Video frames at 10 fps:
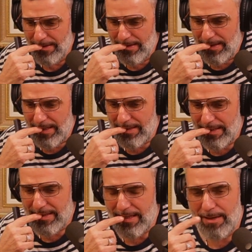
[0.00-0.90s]
at that
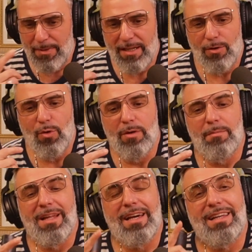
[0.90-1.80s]
time, and he called him
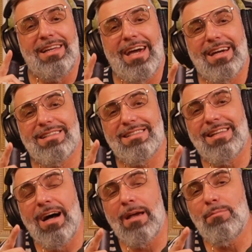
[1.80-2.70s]
like, next
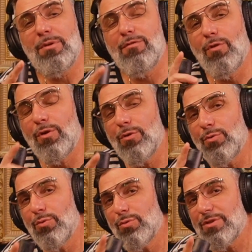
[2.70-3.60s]
time before you
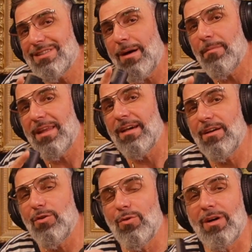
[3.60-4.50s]
do something,
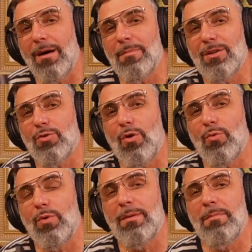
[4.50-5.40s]
you come and talk
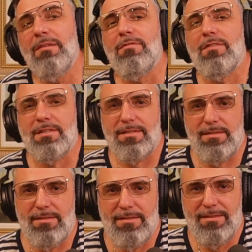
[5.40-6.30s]
with me first.
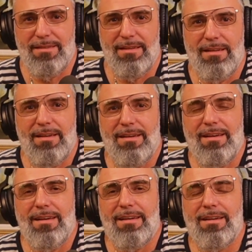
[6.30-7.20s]

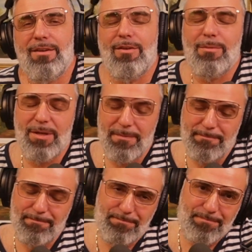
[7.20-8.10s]
You know what I mean?
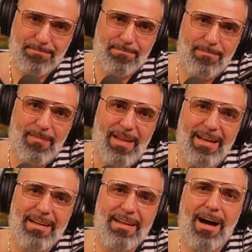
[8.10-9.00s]

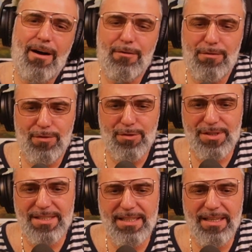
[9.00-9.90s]
Now if you
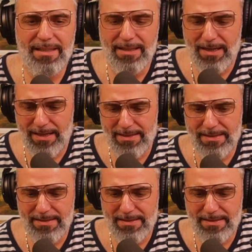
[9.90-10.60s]
see it, guys,